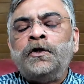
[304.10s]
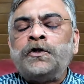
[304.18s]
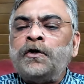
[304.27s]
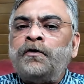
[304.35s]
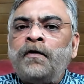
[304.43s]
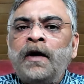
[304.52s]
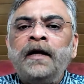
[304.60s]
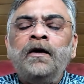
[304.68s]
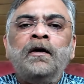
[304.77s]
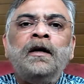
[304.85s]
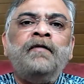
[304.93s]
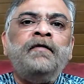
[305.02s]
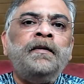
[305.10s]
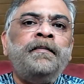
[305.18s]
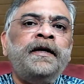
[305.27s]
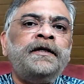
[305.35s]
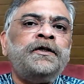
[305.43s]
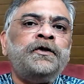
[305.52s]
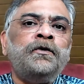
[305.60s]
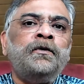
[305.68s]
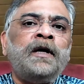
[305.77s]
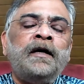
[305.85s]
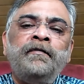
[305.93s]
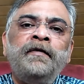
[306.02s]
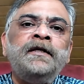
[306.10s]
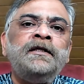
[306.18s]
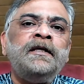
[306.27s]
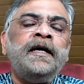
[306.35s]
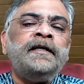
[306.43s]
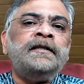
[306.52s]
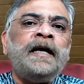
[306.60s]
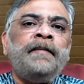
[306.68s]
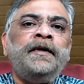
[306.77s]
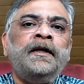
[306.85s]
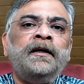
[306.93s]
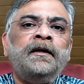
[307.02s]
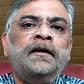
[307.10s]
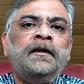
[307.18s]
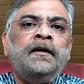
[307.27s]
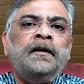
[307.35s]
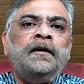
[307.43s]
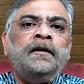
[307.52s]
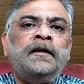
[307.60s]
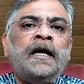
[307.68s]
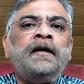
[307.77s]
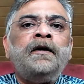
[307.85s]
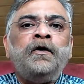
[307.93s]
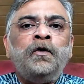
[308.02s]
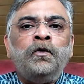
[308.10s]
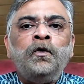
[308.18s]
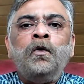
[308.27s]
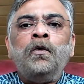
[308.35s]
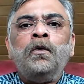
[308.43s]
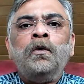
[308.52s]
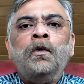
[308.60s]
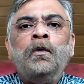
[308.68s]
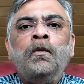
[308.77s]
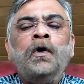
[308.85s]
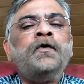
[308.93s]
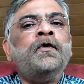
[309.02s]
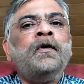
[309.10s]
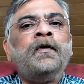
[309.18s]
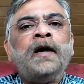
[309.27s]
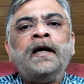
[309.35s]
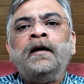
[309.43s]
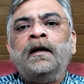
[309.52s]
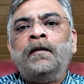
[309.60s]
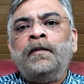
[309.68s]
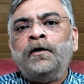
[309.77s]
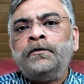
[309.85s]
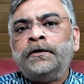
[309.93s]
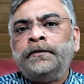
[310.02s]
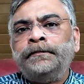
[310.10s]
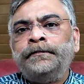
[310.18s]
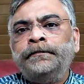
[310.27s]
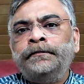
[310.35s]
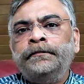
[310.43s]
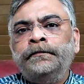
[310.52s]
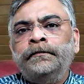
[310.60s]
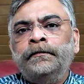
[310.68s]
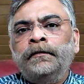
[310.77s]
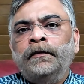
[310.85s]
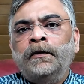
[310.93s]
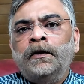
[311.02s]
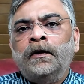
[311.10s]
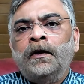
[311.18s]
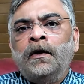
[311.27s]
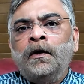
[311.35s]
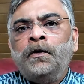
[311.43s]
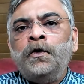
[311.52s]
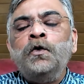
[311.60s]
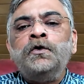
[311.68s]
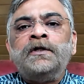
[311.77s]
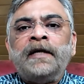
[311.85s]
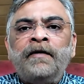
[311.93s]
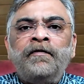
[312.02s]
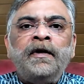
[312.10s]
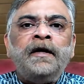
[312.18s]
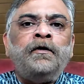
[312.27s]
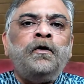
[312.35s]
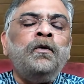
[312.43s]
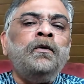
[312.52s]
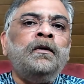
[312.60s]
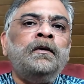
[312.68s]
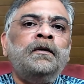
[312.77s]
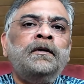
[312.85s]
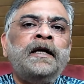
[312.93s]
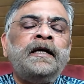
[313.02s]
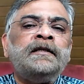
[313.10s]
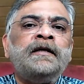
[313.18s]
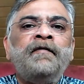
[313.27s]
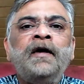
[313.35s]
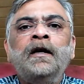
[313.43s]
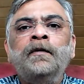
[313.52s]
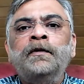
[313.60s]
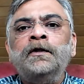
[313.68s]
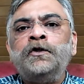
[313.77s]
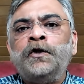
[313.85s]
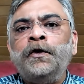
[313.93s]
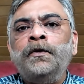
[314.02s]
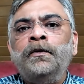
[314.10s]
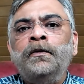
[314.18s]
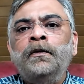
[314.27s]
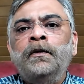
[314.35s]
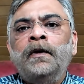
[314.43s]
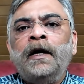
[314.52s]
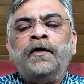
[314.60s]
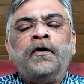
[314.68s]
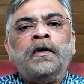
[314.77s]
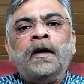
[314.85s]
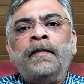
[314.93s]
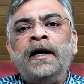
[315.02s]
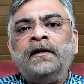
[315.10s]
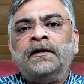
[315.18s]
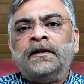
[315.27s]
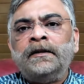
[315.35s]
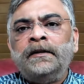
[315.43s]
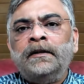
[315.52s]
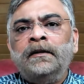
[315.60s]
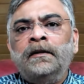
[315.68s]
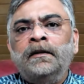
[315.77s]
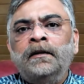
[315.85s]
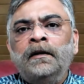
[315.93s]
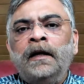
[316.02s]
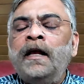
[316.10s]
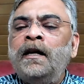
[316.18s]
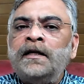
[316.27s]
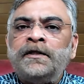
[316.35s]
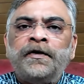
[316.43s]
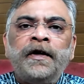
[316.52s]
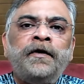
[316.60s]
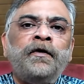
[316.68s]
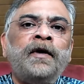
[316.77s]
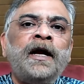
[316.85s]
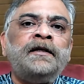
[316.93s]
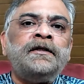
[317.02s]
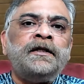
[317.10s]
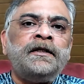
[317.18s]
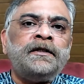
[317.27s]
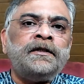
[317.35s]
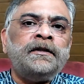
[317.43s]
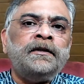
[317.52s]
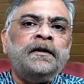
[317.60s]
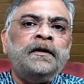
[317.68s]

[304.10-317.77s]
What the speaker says: should try your level best to convince the examiner that you know what you are writing about. Use every tool that is available to you at your command. Illustrate your answers.